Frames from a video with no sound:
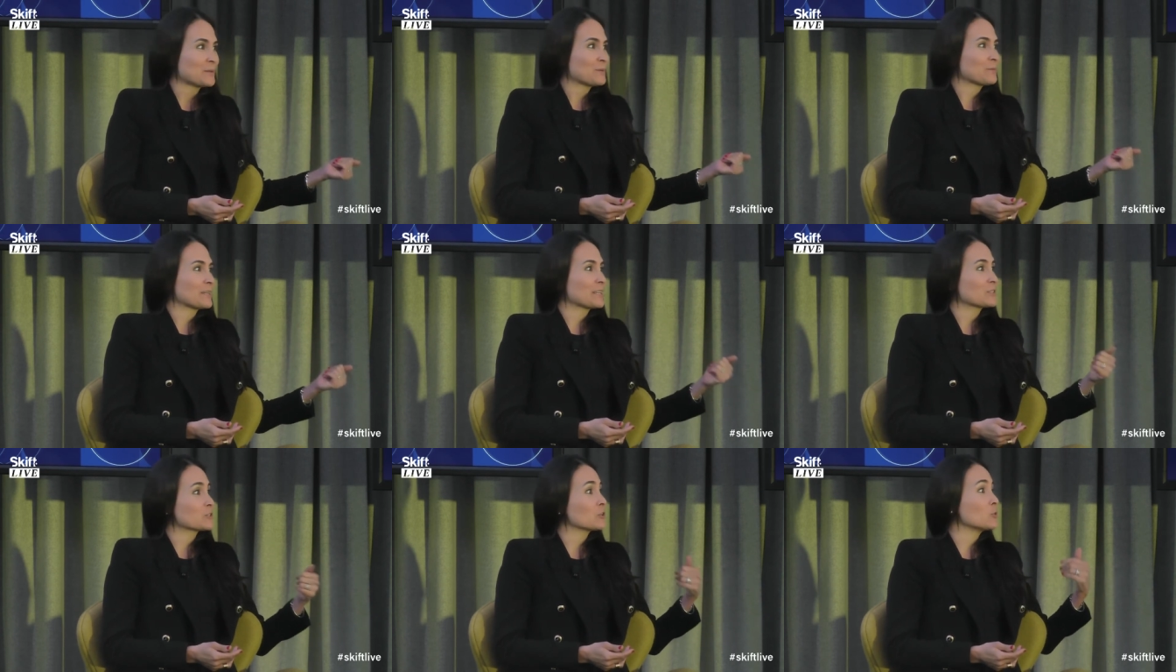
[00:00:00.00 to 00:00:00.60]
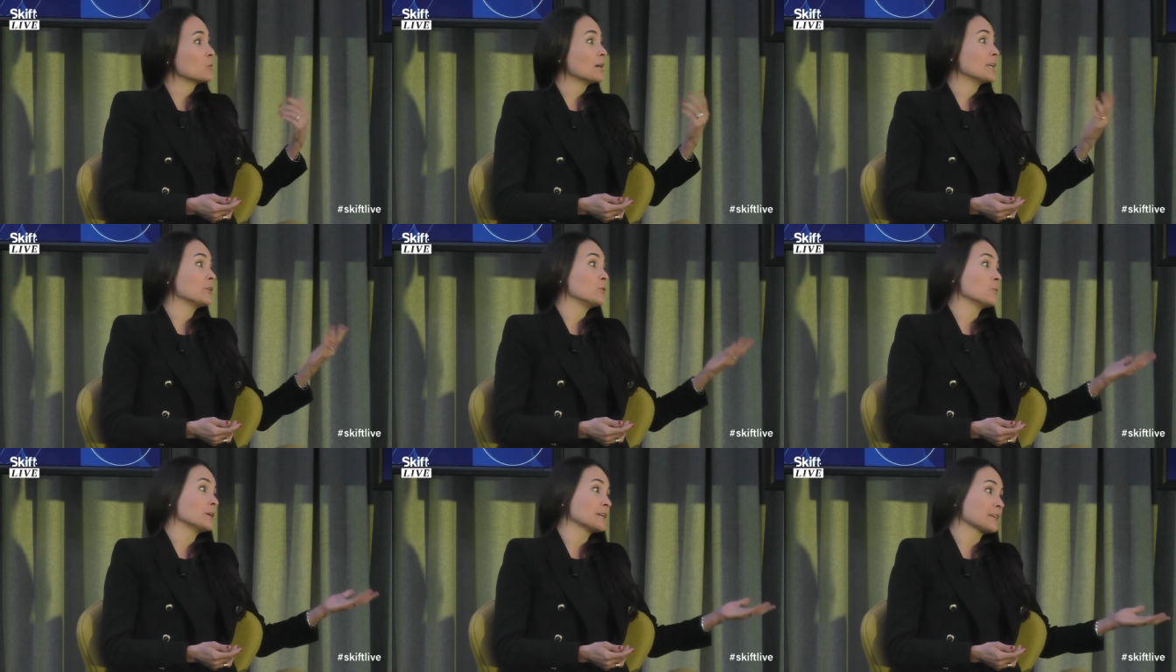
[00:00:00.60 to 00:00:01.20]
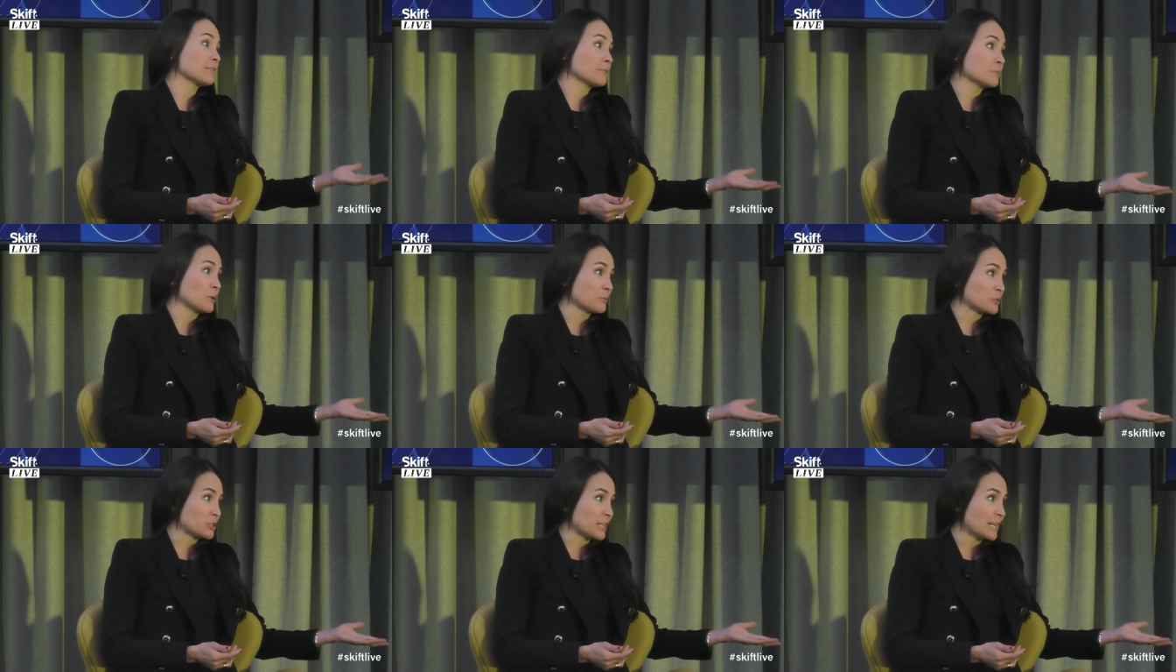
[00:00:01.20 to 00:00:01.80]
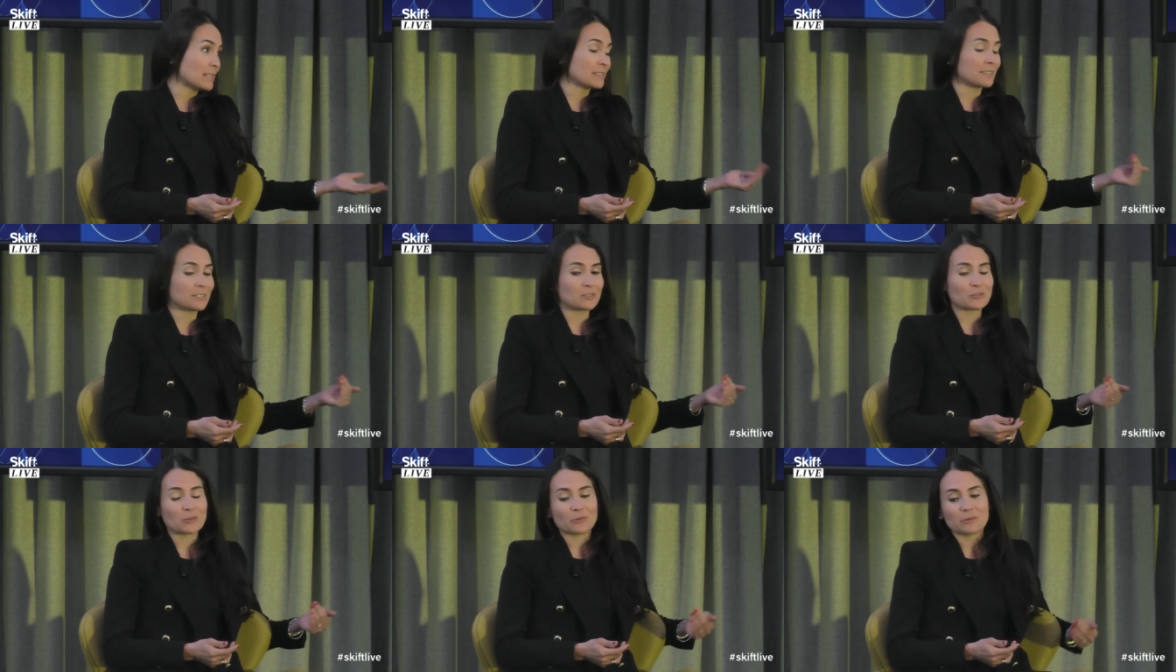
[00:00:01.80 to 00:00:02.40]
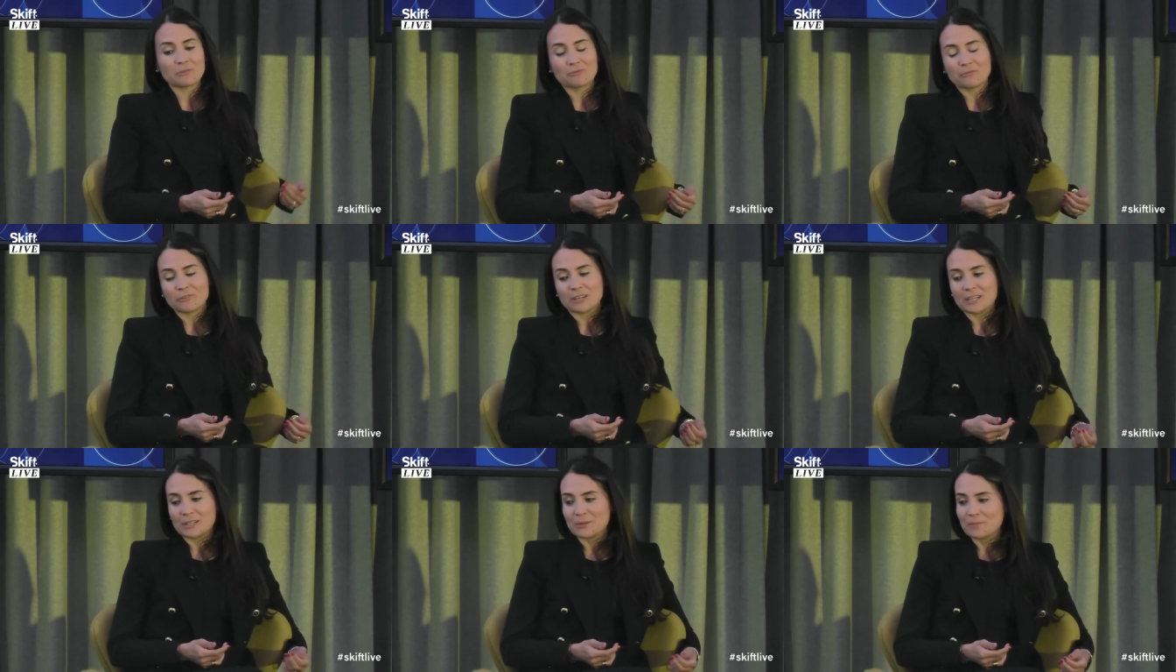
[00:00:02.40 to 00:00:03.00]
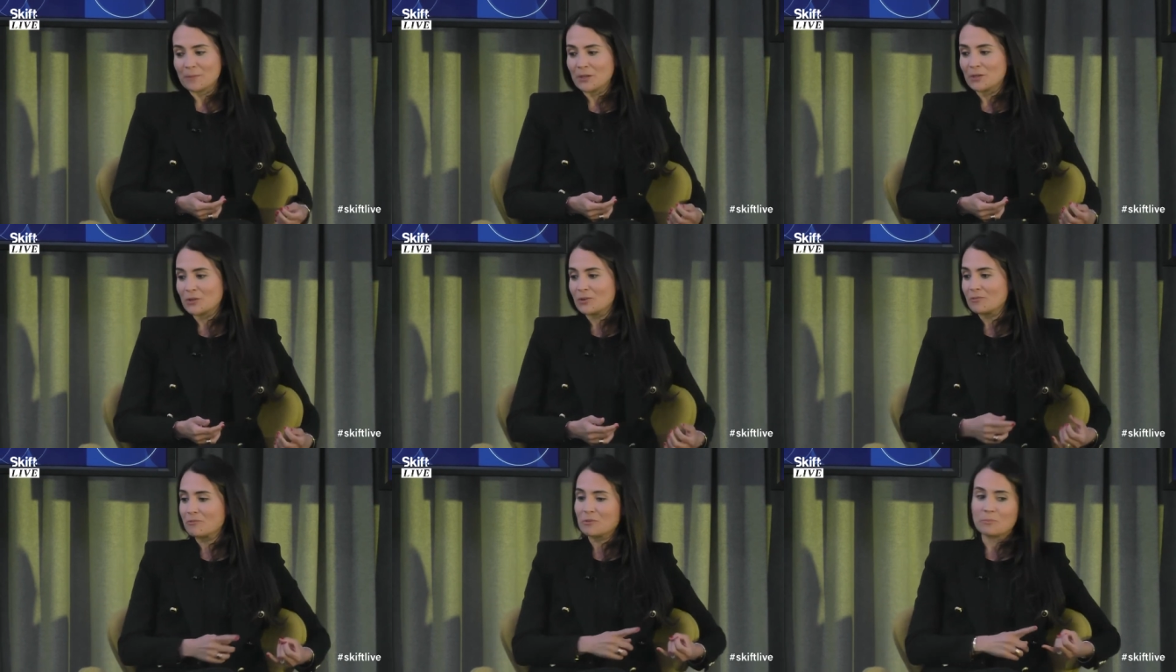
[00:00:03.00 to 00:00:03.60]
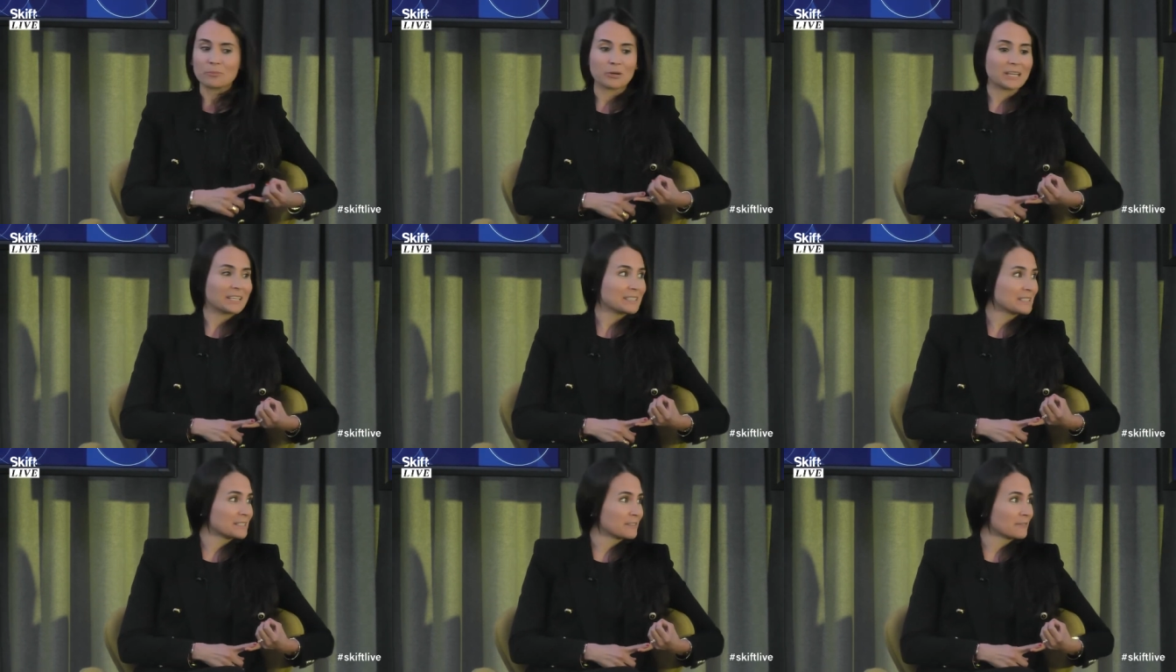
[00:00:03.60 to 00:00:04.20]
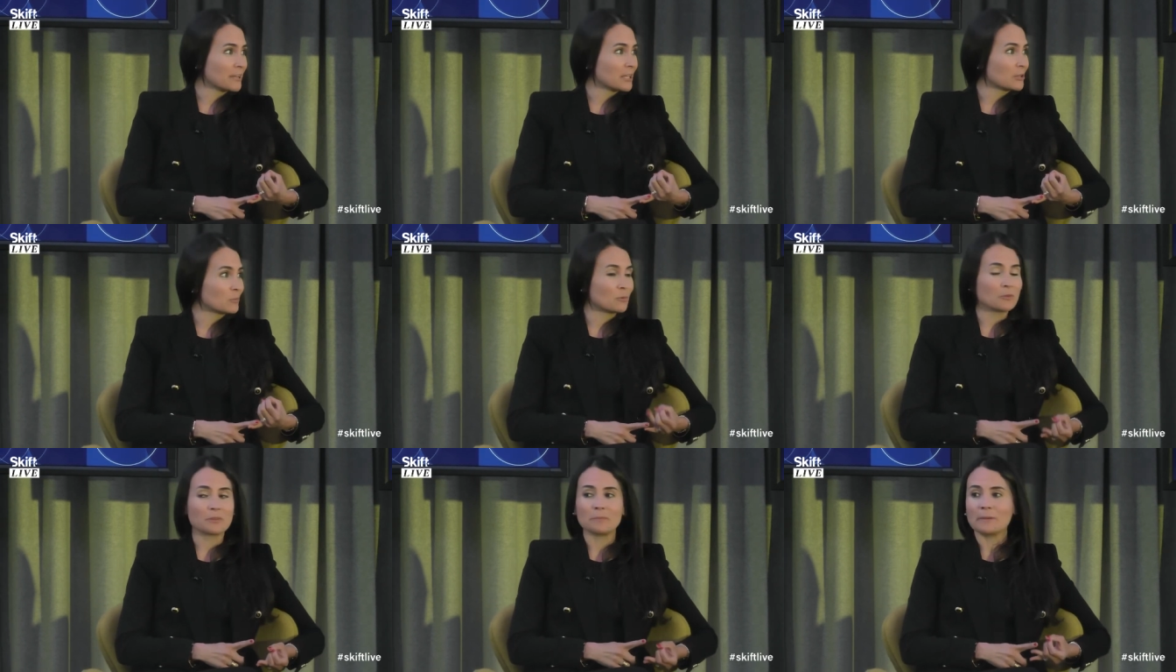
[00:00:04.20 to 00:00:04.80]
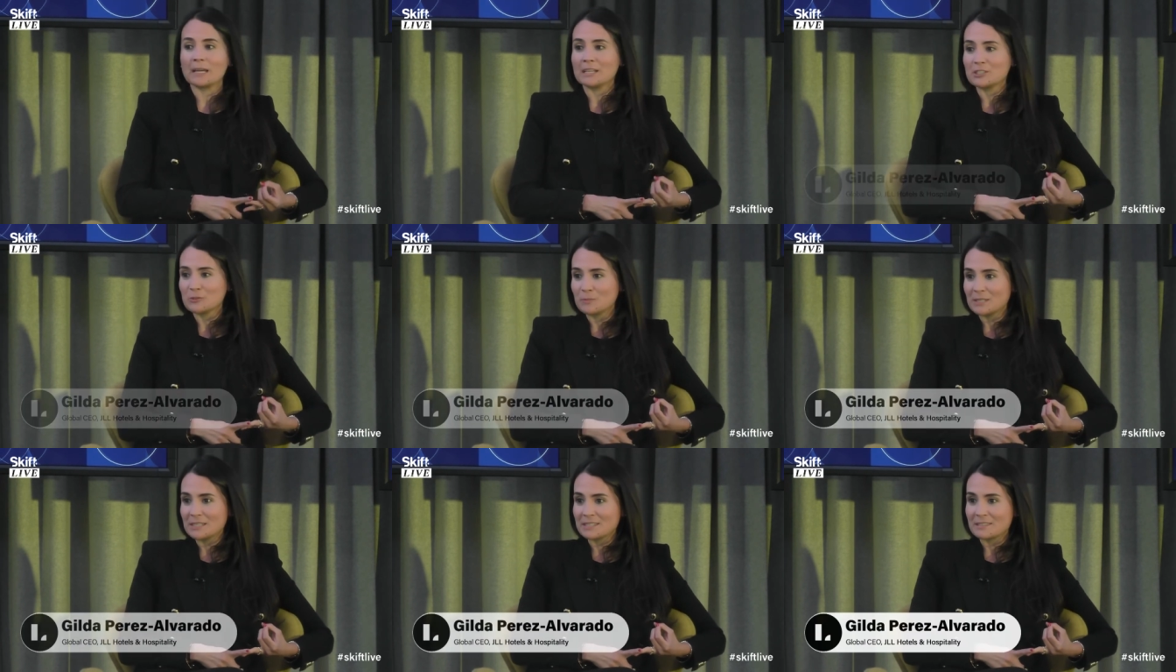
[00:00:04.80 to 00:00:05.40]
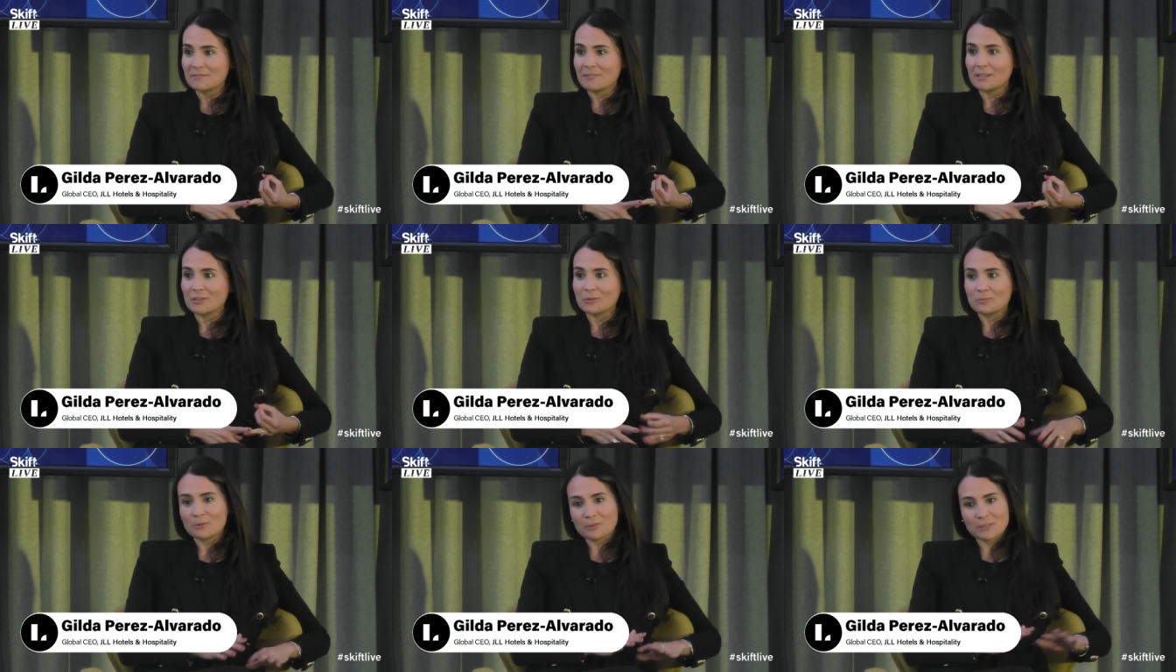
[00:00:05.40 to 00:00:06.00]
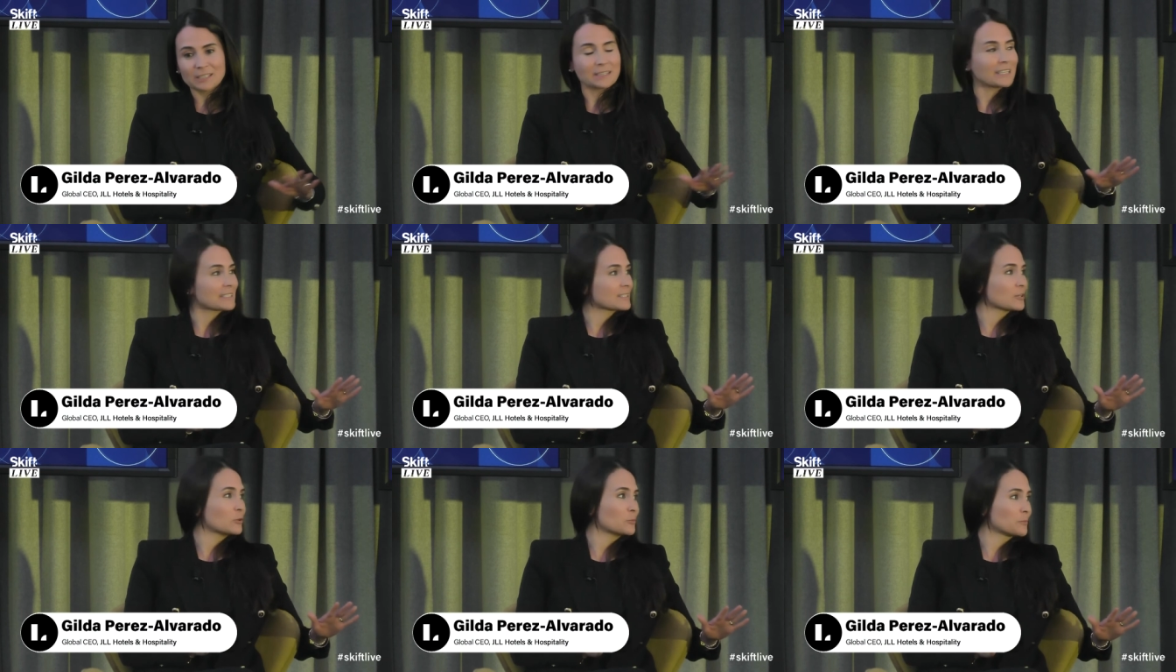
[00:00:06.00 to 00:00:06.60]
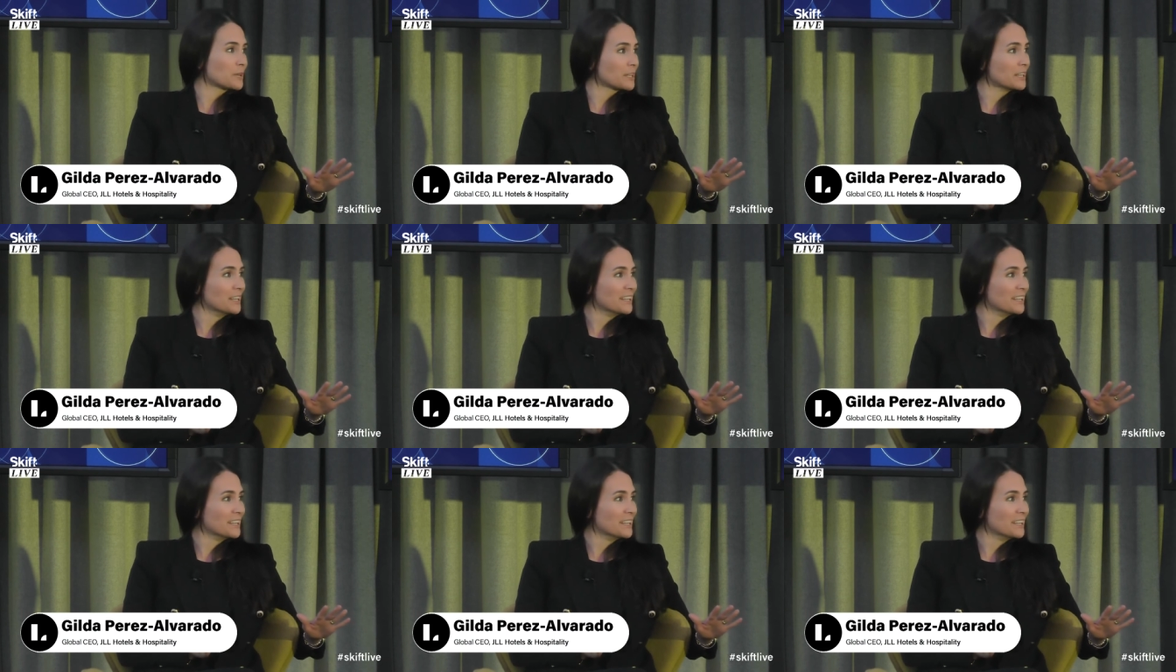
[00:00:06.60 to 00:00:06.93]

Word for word: Right, so you and you want to give them optionality. So if um, you know if the brand is available, the management is available, then that's a home run.